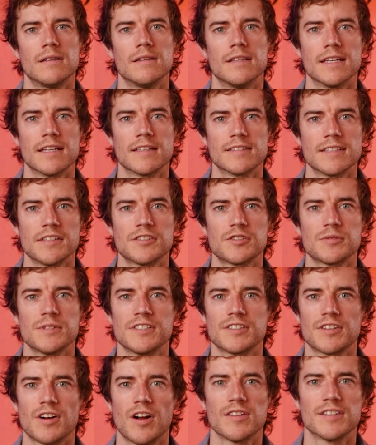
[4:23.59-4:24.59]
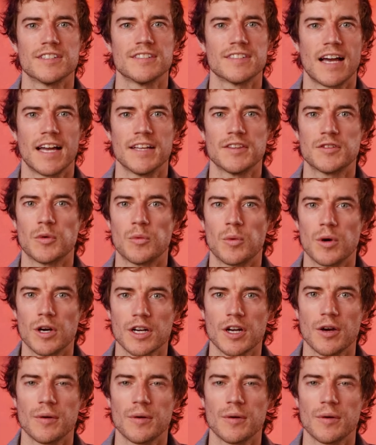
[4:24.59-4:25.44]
The accessories are all designed to work